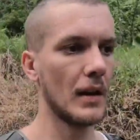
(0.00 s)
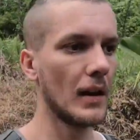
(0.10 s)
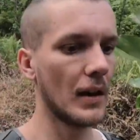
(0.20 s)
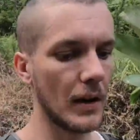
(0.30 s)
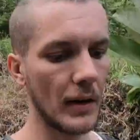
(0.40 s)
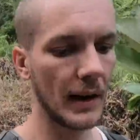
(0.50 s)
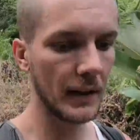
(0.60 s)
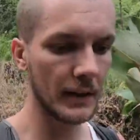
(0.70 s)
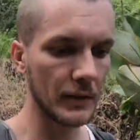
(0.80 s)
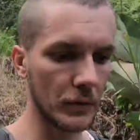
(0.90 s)
Alright,
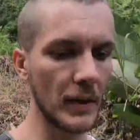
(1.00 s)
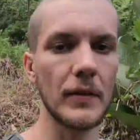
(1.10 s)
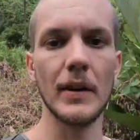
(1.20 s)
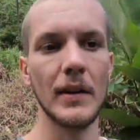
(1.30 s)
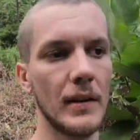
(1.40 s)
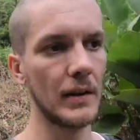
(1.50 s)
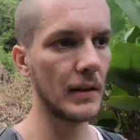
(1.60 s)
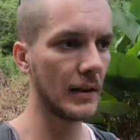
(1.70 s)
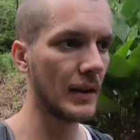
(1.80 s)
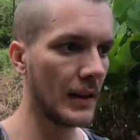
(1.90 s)
there's river.
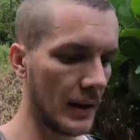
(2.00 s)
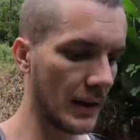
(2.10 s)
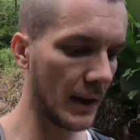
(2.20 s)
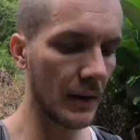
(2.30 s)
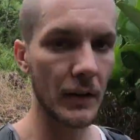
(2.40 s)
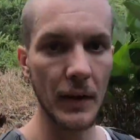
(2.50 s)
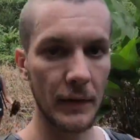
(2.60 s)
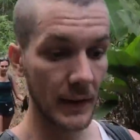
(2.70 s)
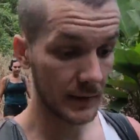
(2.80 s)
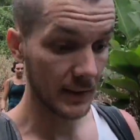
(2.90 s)
I don't know if
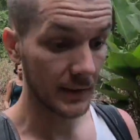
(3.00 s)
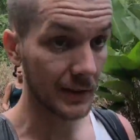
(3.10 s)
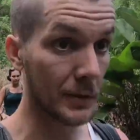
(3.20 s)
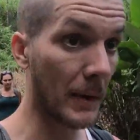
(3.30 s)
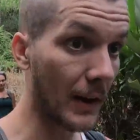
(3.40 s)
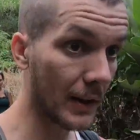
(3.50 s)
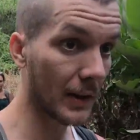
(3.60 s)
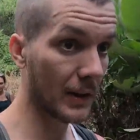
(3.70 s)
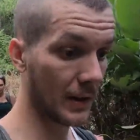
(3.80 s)
this is the spot though.